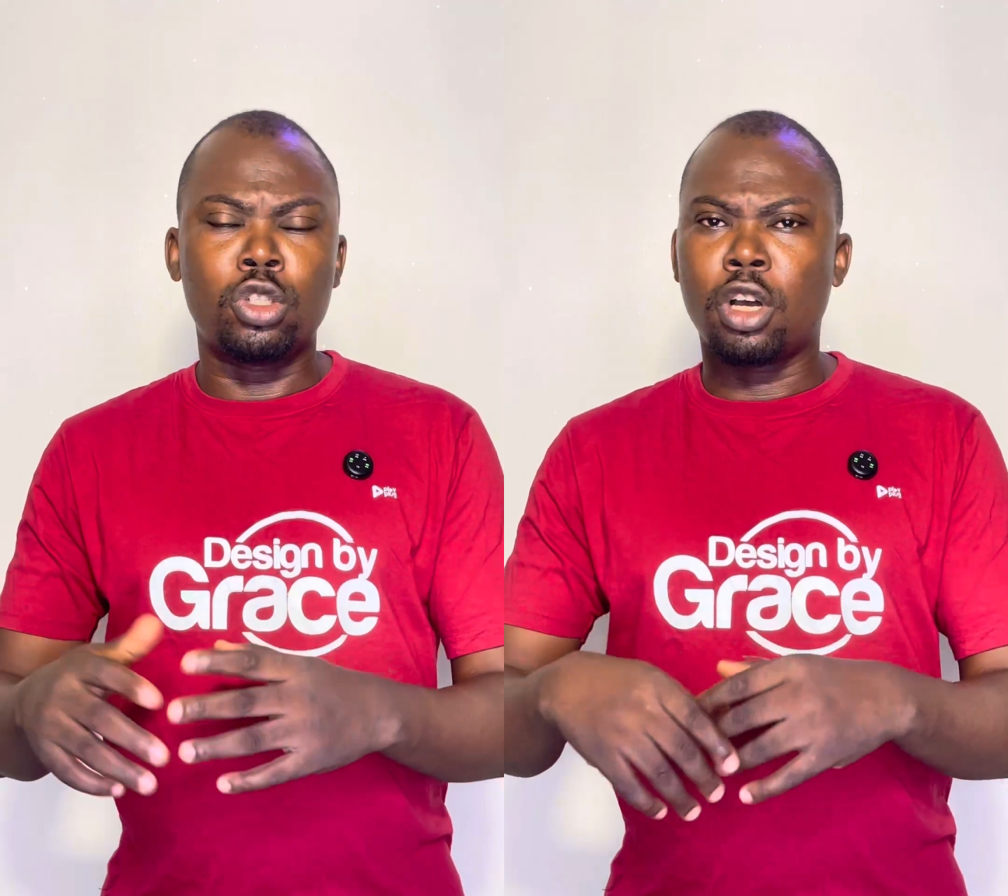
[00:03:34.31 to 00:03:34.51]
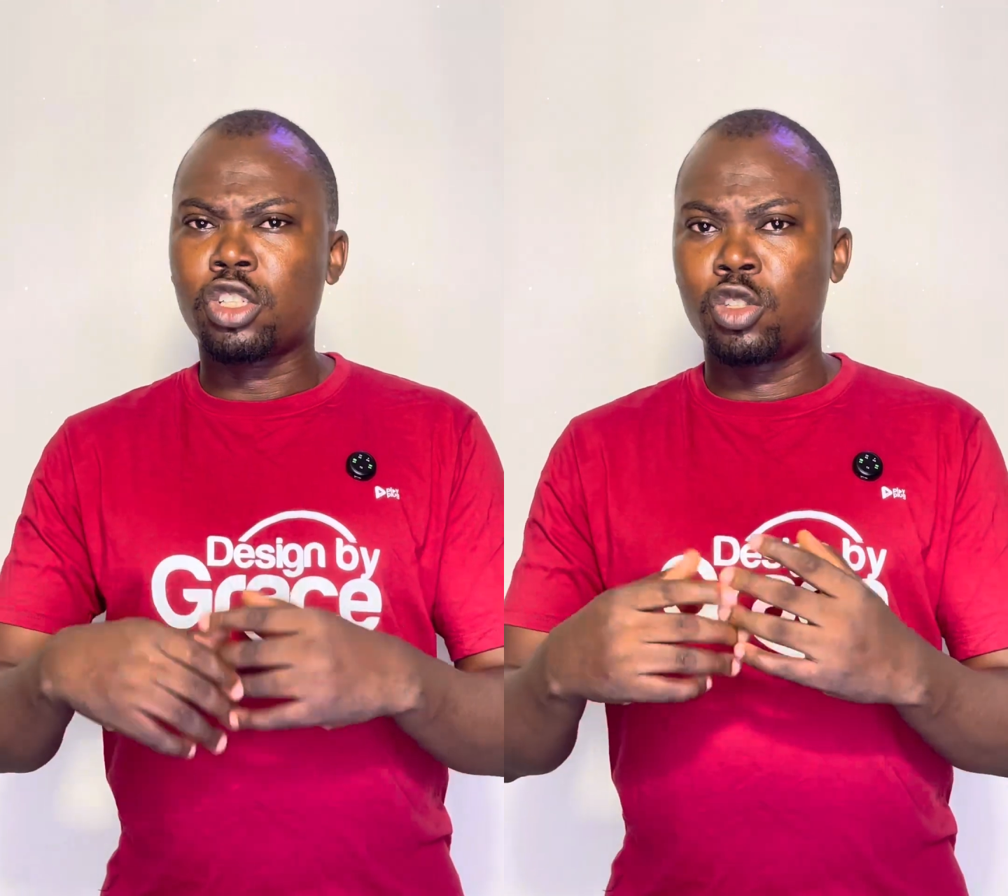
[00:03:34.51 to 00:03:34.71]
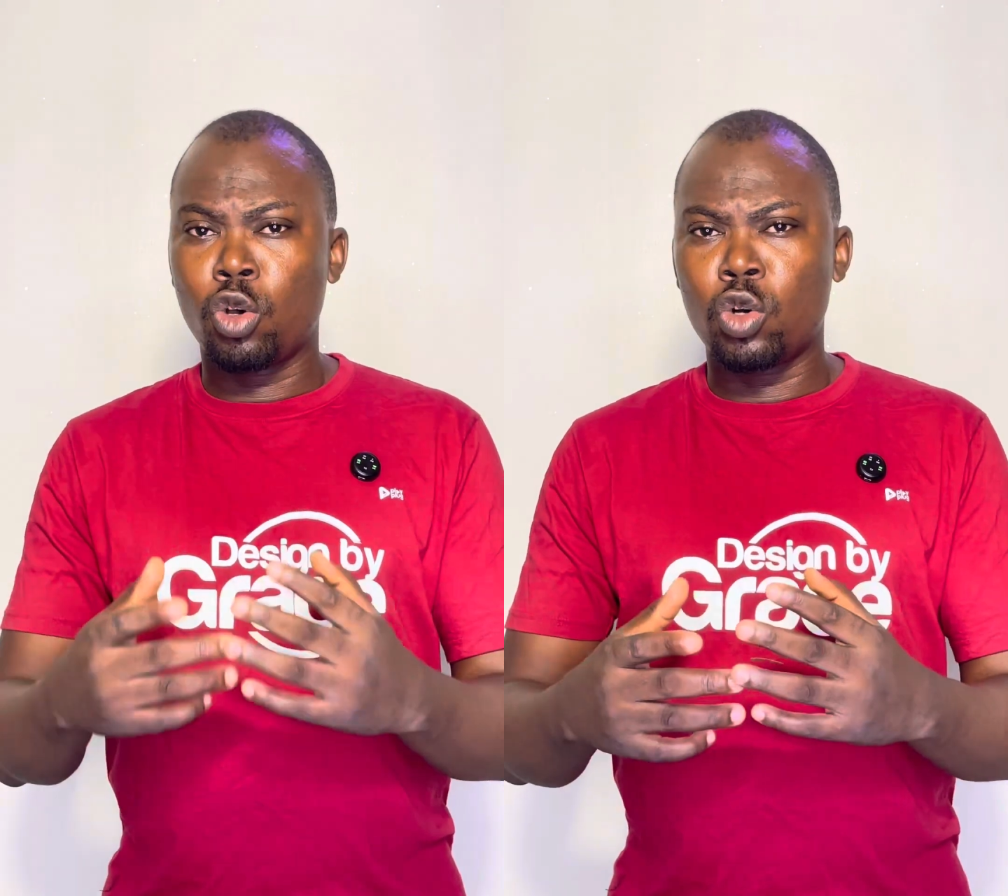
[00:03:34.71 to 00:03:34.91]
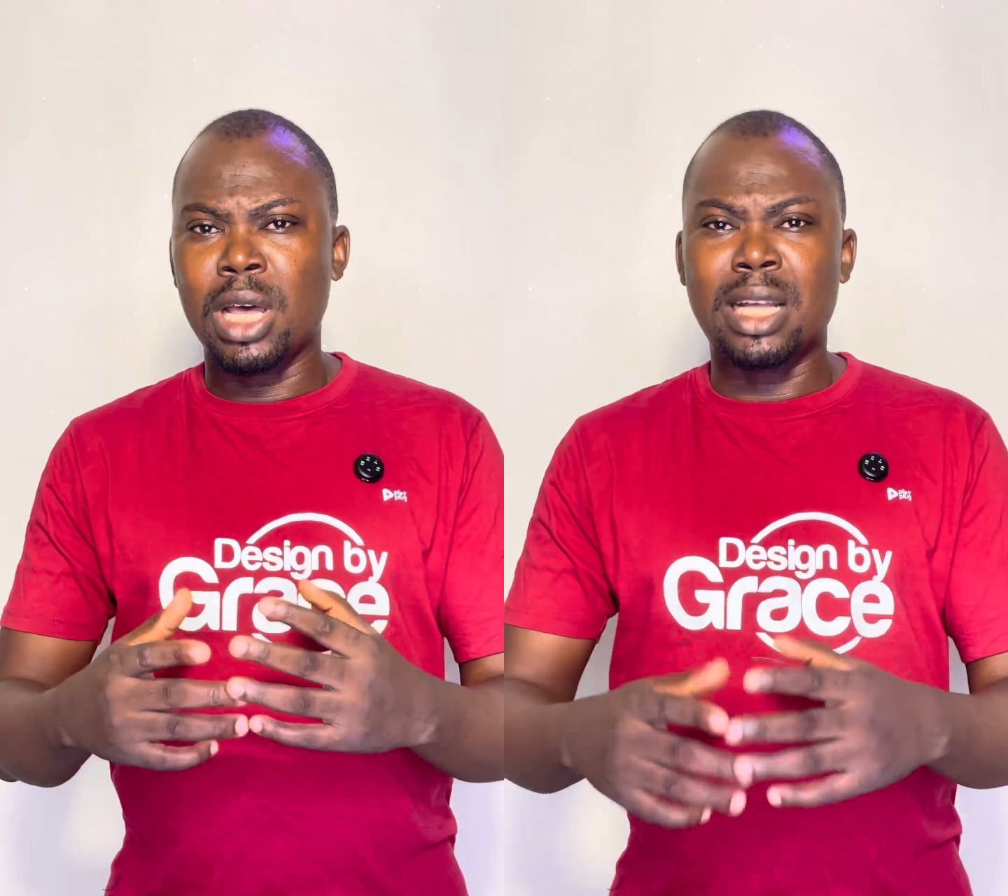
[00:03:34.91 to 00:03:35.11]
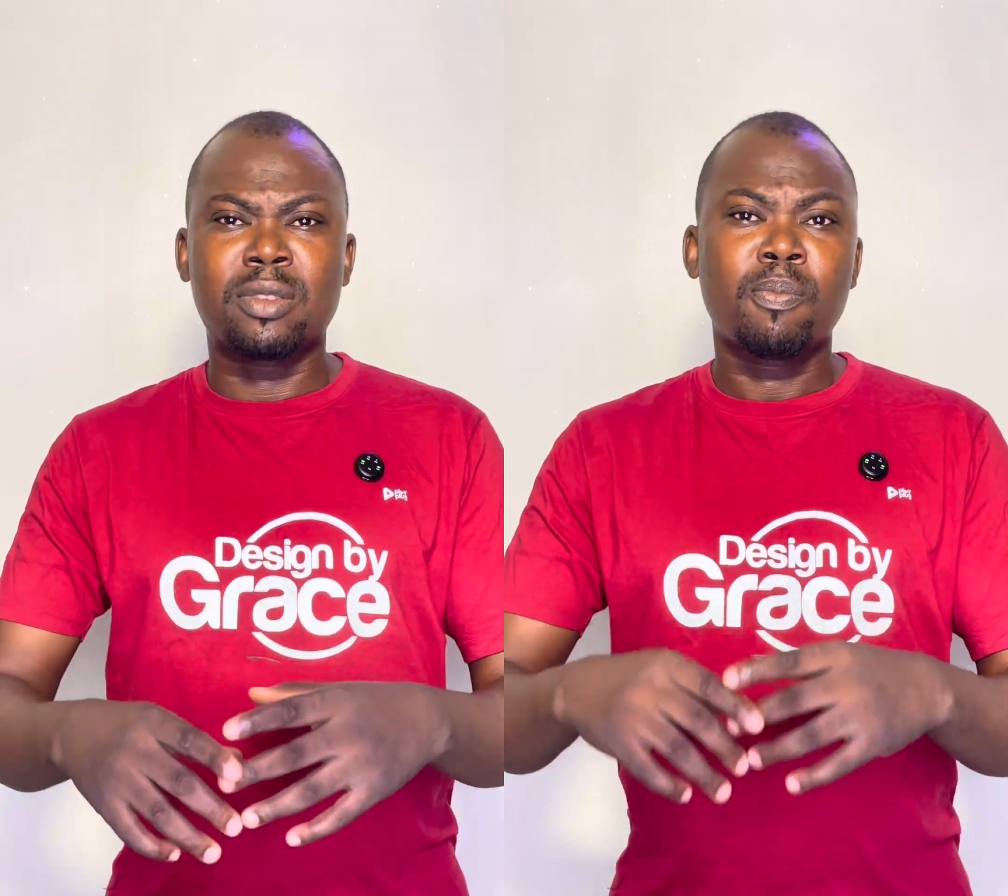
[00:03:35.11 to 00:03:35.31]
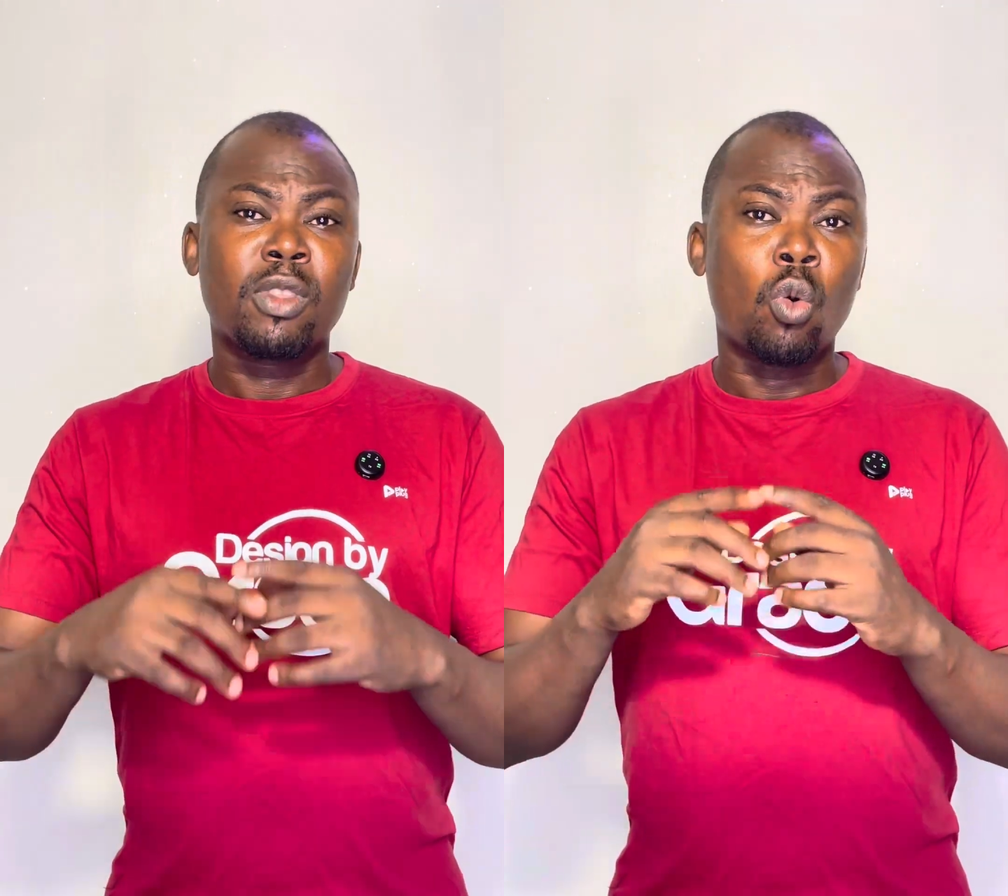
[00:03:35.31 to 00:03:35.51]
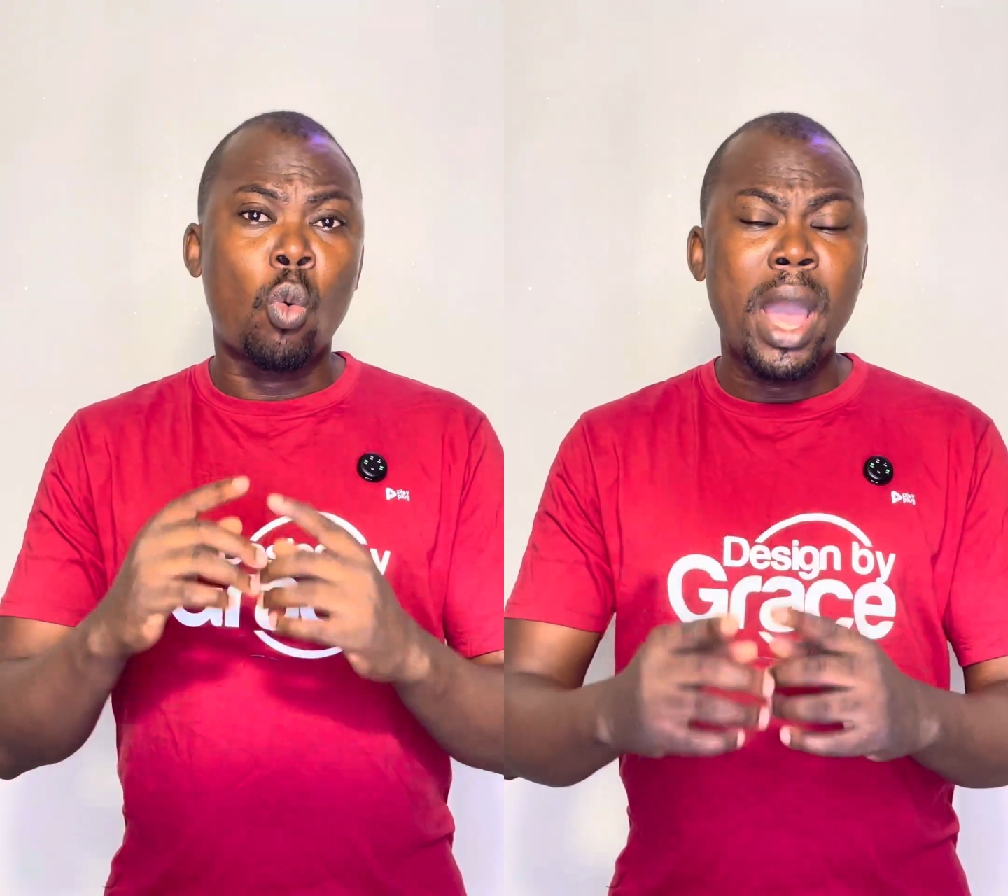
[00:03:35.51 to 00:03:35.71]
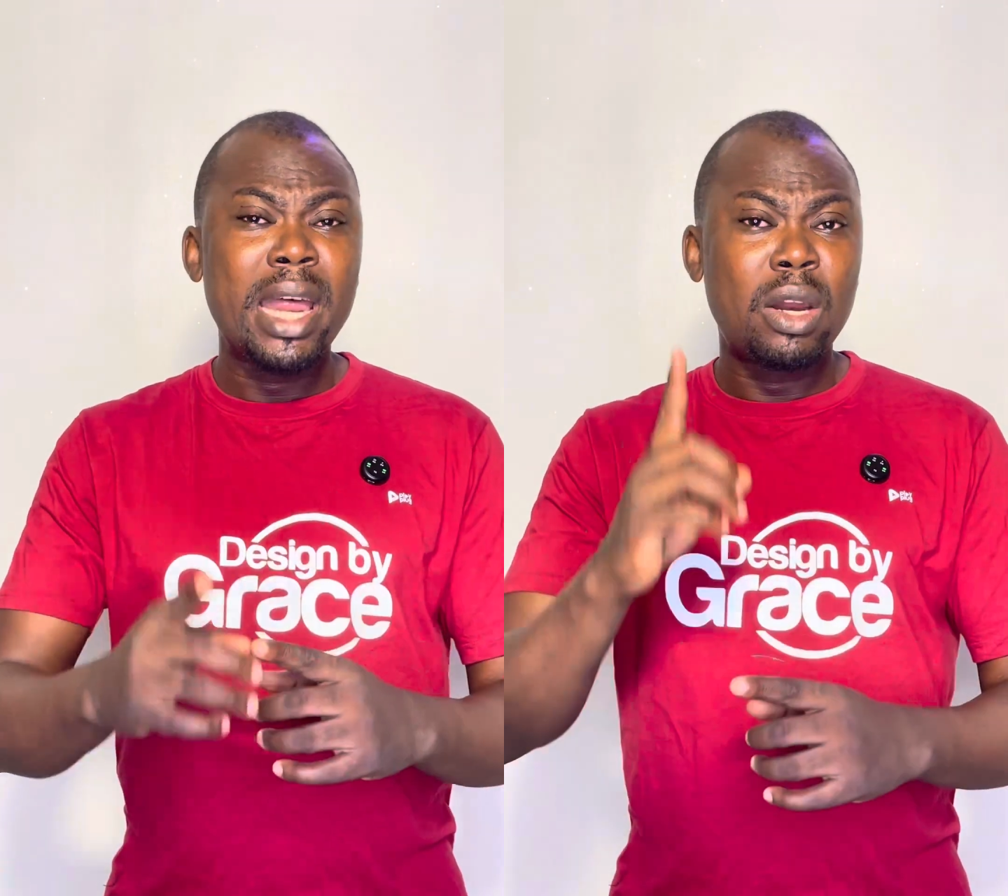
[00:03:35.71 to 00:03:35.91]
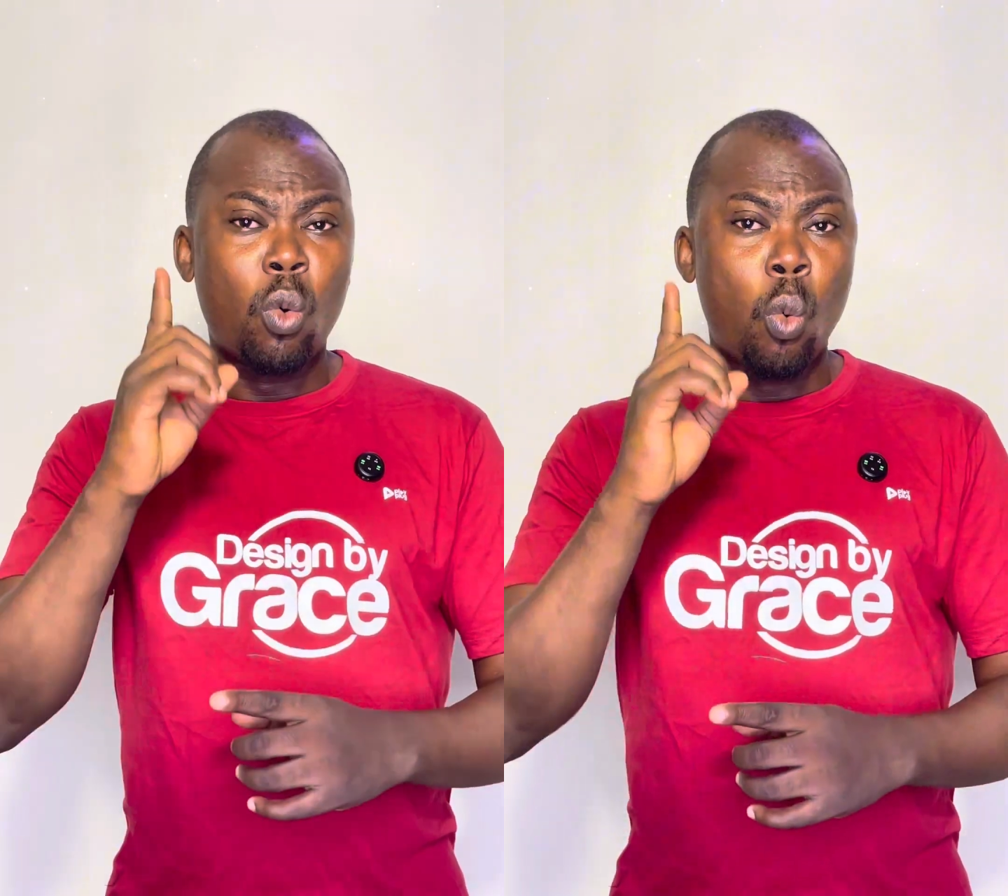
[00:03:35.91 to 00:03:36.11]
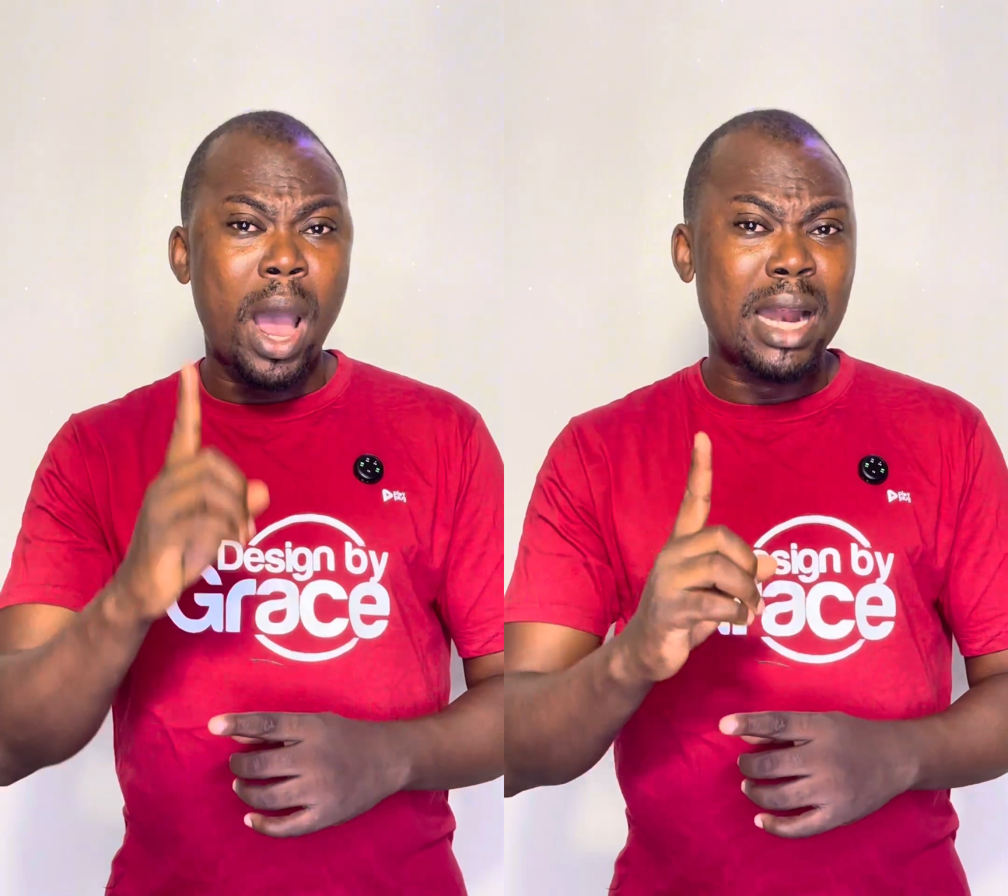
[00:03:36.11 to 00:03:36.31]
Just know that when
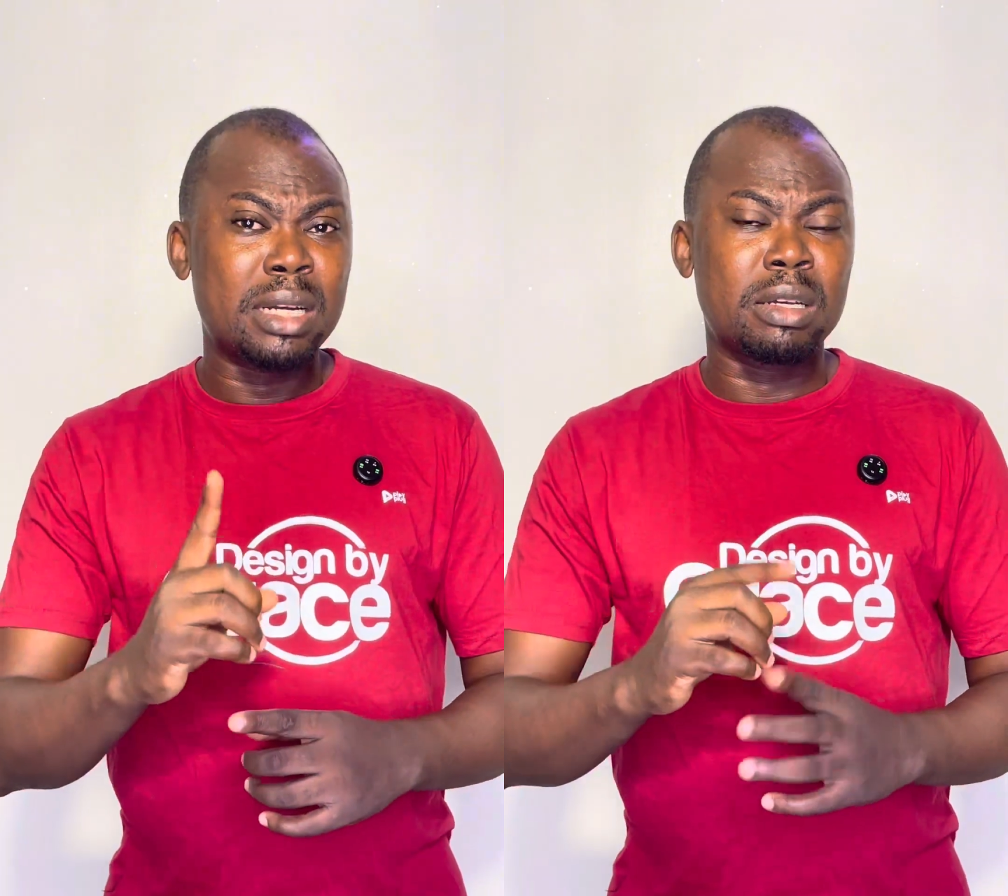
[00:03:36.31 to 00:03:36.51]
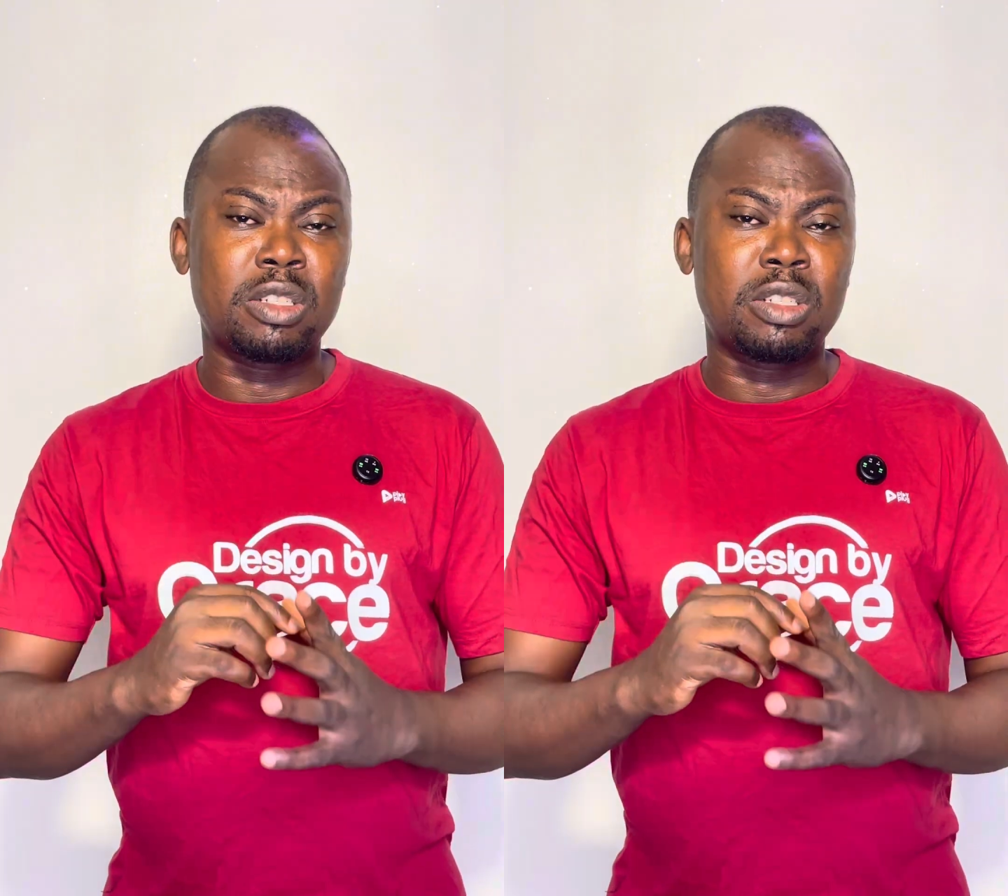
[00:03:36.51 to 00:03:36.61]
one